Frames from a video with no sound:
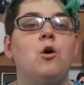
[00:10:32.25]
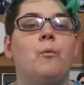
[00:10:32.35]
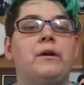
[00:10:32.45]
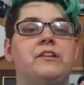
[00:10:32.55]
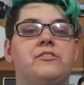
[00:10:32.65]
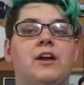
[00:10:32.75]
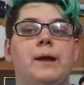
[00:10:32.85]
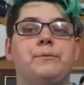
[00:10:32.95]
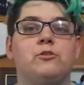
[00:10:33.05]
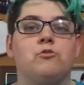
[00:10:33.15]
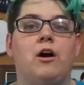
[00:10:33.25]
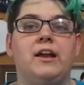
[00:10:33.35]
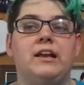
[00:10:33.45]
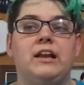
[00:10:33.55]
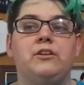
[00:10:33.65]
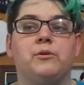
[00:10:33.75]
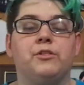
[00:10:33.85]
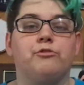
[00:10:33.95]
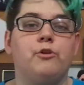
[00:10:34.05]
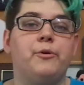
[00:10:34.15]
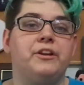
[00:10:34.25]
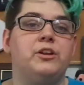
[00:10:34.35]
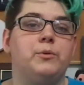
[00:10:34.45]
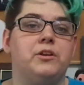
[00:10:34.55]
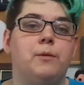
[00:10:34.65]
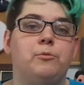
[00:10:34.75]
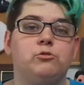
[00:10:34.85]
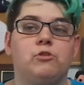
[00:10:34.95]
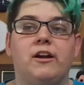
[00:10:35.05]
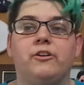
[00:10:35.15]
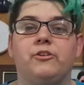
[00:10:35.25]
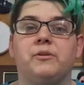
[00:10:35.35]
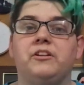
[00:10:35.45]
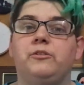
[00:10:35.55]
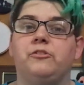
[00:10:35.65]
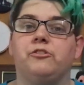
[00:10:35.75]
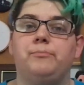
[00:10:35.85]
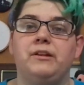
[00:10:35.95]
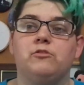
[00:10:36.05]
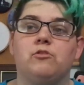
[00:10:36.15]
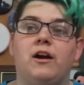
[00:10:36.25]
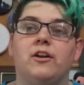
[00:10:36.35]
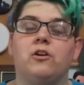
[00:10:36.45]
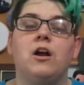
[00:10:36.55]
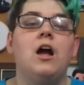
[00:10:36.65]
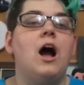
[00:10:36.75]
when it's time to dry it and you can throw it into a tumble dryer, you can use a spin dryer,